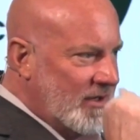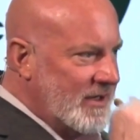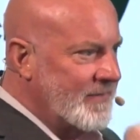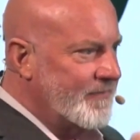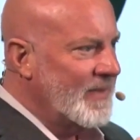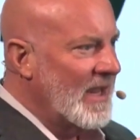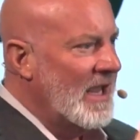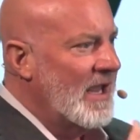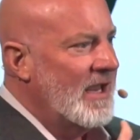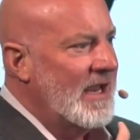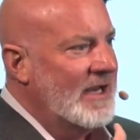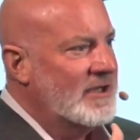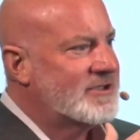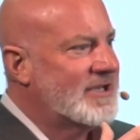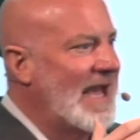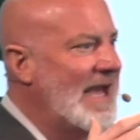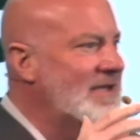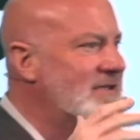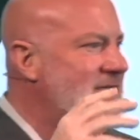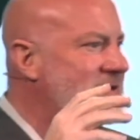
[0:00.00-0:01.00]
And he
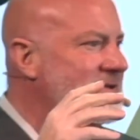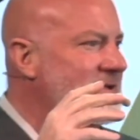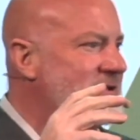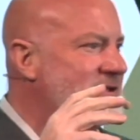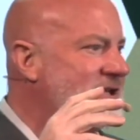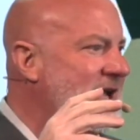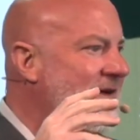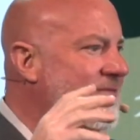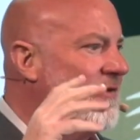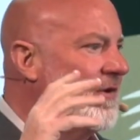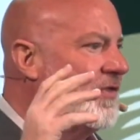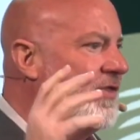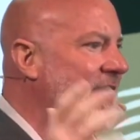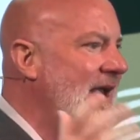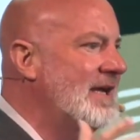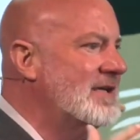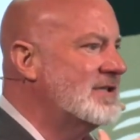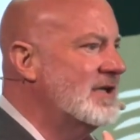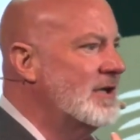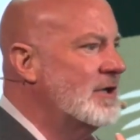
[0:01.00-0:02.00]
says several
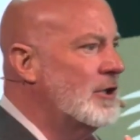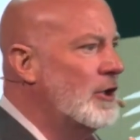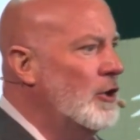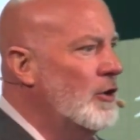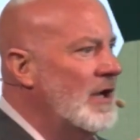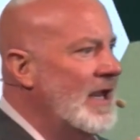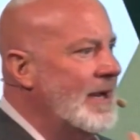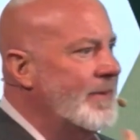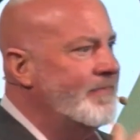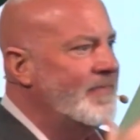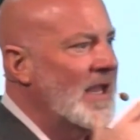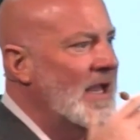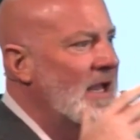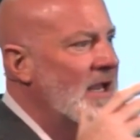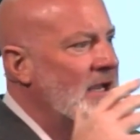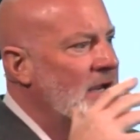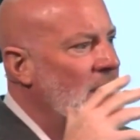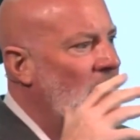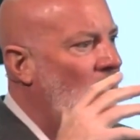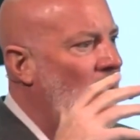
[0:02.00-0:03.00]
things, including,
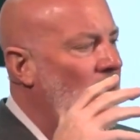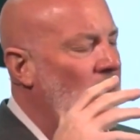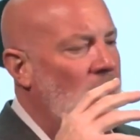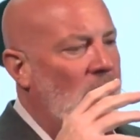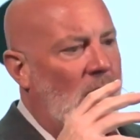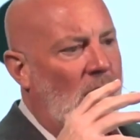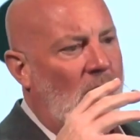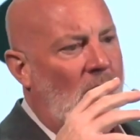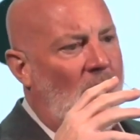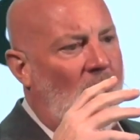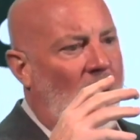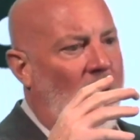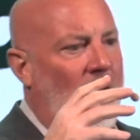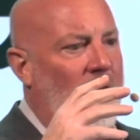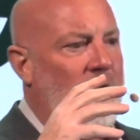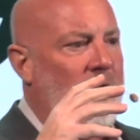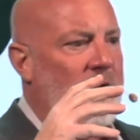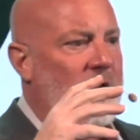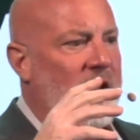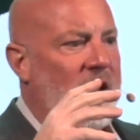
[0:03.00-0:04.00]
you know,